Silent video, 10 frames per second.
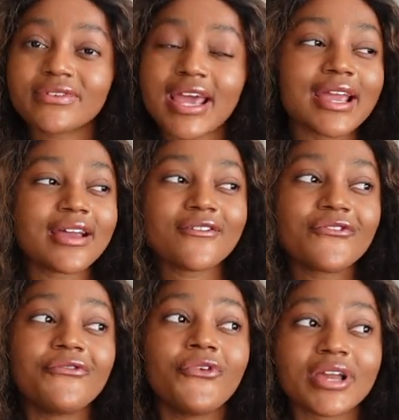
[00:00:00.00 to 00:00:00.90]
Like,
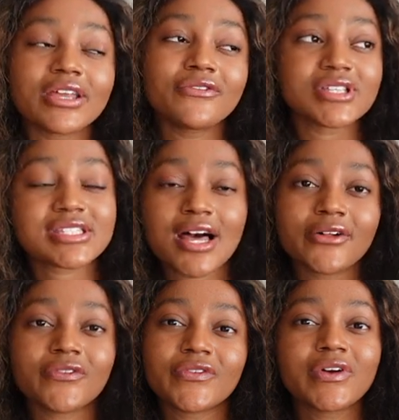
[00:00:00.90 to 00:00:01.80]
forgive
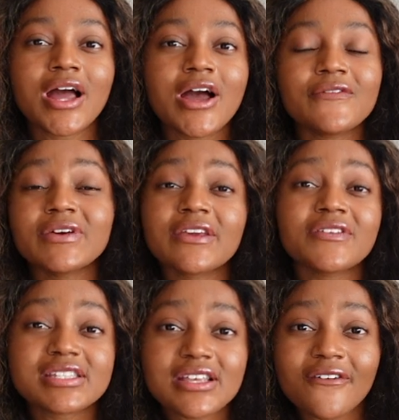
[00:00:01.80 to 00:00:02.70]
yourself. Forgive
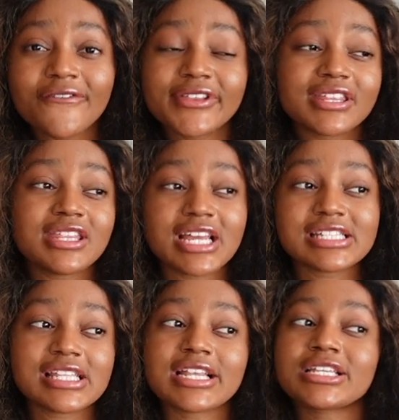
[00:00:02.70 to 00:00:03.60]
yourself for the
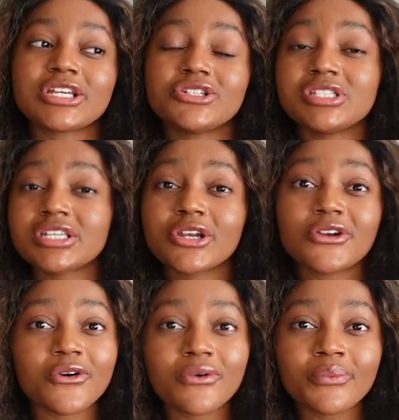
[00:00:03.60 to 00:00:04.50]
things that you didn't
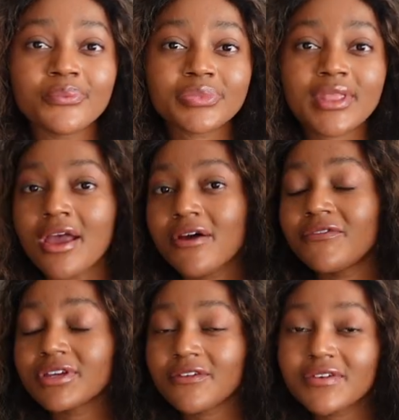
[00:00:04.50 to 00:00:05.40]
know.
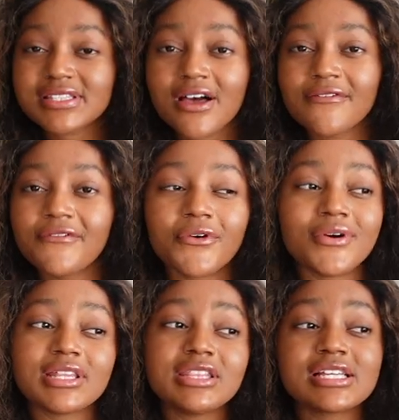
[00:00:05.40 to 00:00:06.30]
Forgive yourself for
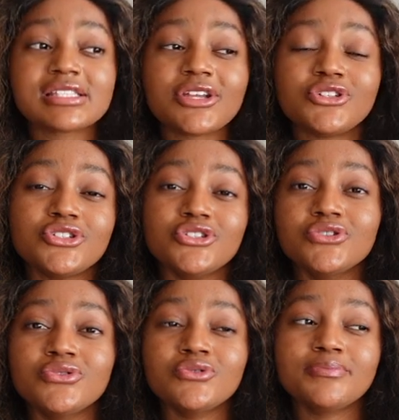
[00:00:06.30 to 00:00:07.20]
the things that you
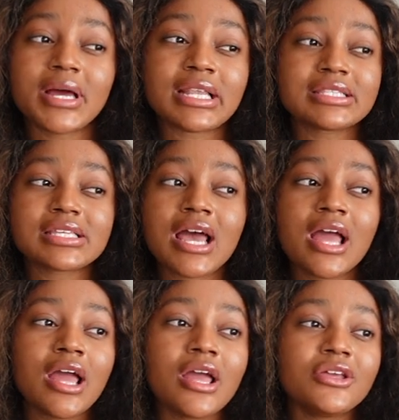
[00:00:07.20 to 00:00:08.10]
knew, but
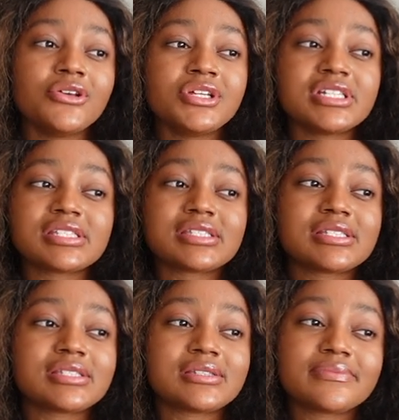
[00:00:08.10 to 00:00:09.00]
you
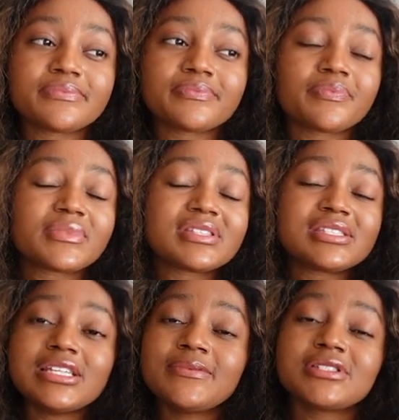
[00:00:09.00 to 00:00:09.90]
just
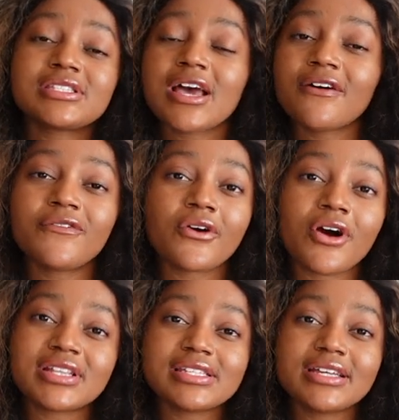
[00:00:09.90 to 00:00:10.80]
seems to have
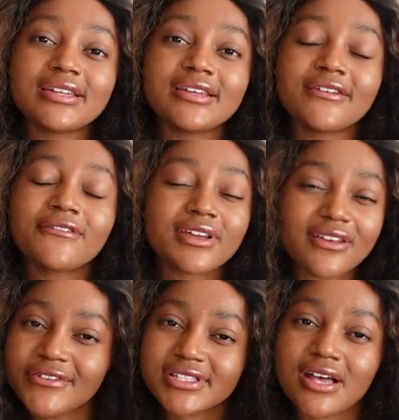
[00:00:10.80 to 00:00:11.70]
forgotten.
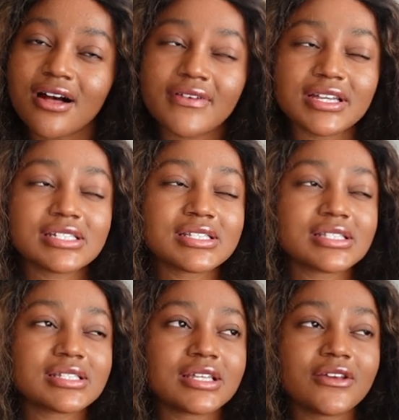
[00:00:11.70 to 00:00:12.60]
Forgive yourself and
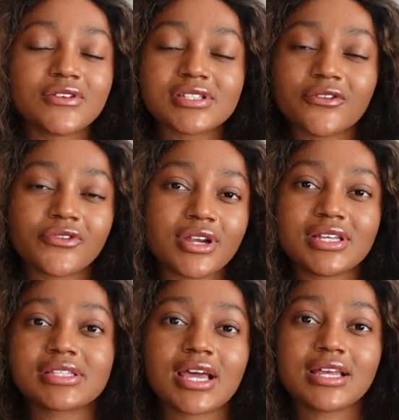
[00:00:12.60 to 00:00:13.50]
just give yourself
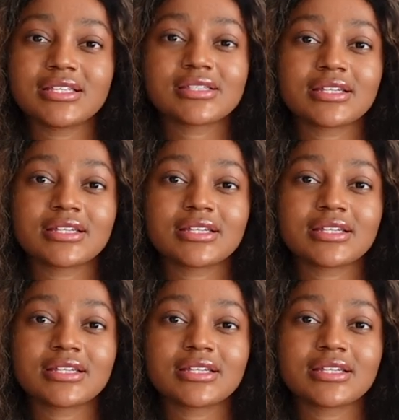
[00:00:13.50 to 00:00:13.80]
grace, guys.